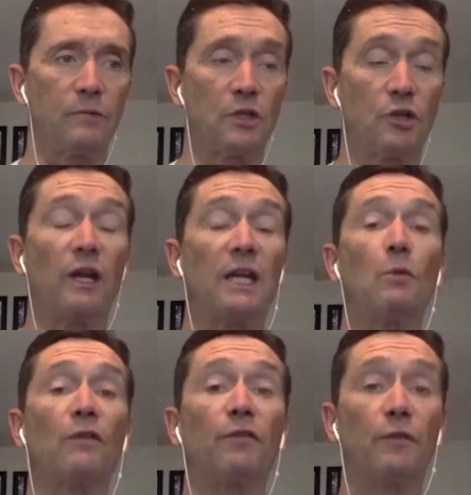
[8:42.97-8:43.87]
creating
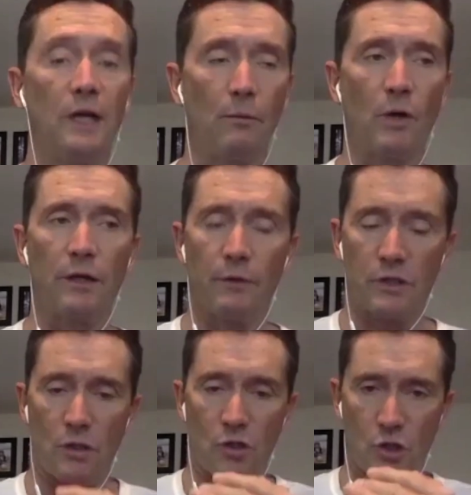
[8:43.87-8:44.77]
more freedom, whether
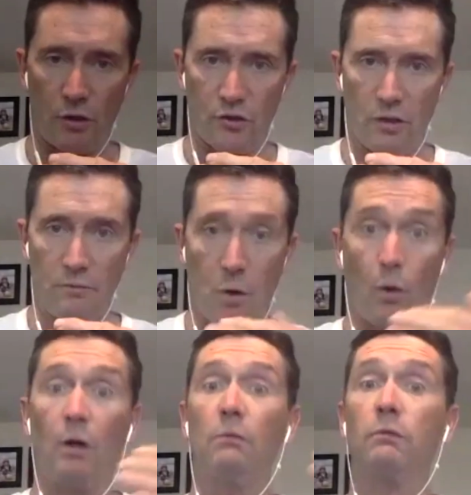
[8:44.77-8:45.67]
it's short-term
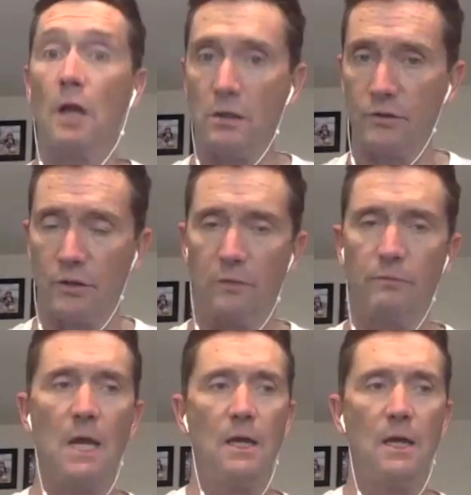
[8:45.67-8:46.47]
or long-term.